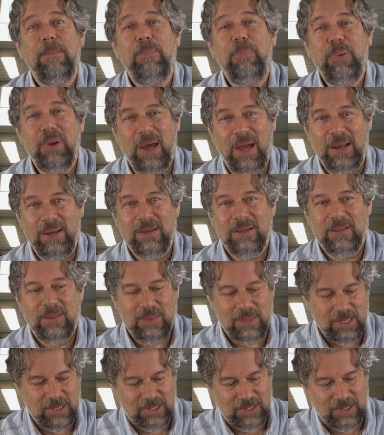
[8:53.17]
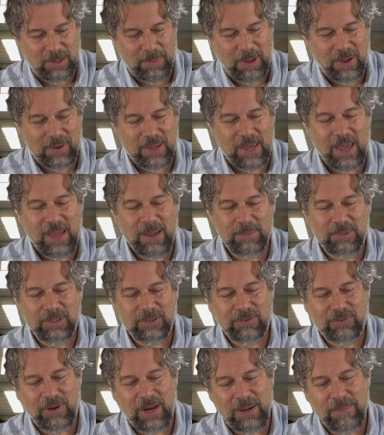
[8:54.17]
But this is about
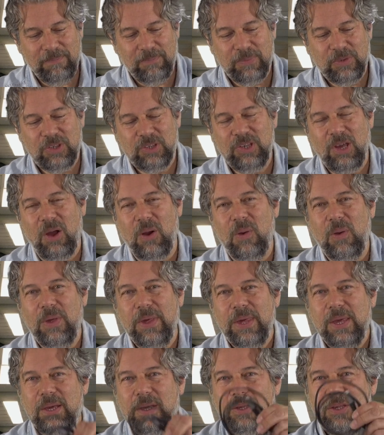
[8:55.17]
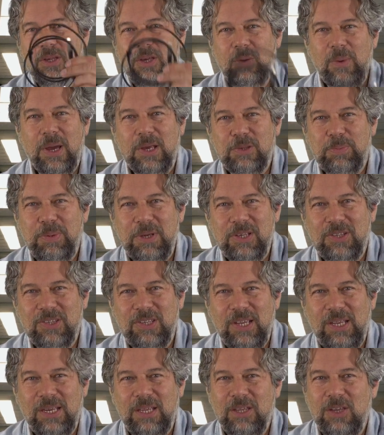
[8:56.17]
cables, right? So
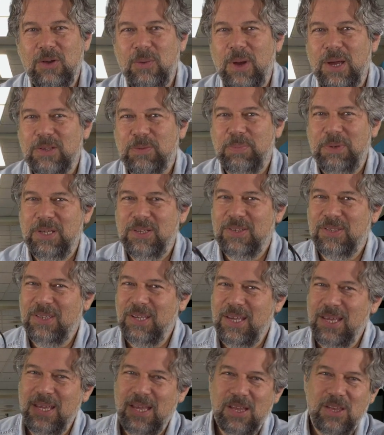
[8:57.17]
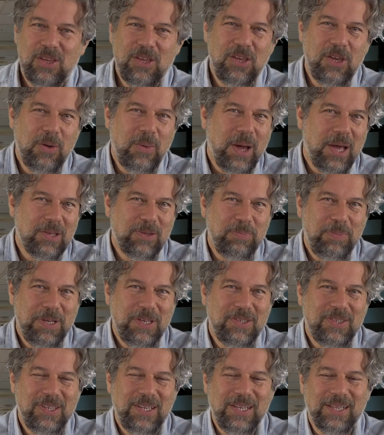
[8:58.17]
USB-C to USB-C,
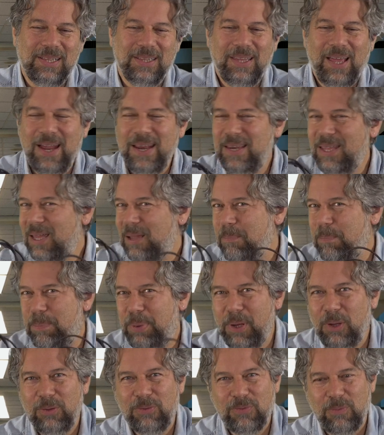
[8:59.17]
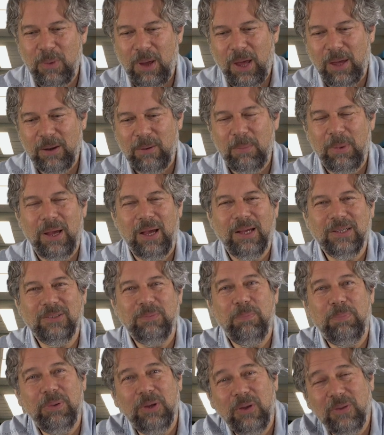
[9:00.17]
USB-C to Lightning, both from OtterBox,
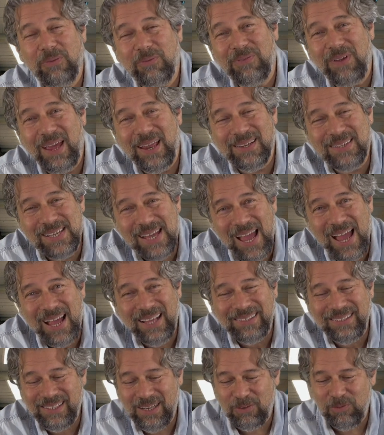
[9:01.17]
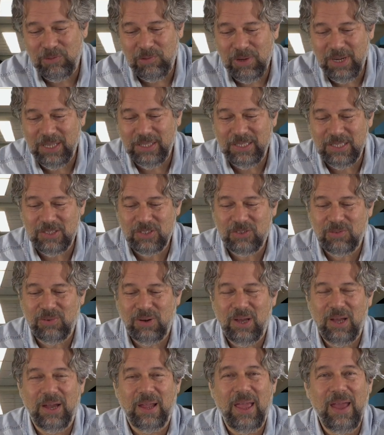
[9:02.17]
both fantastic, really
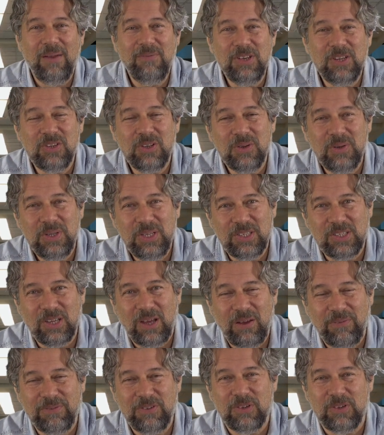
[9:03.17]
strong, heavy-duty, tough,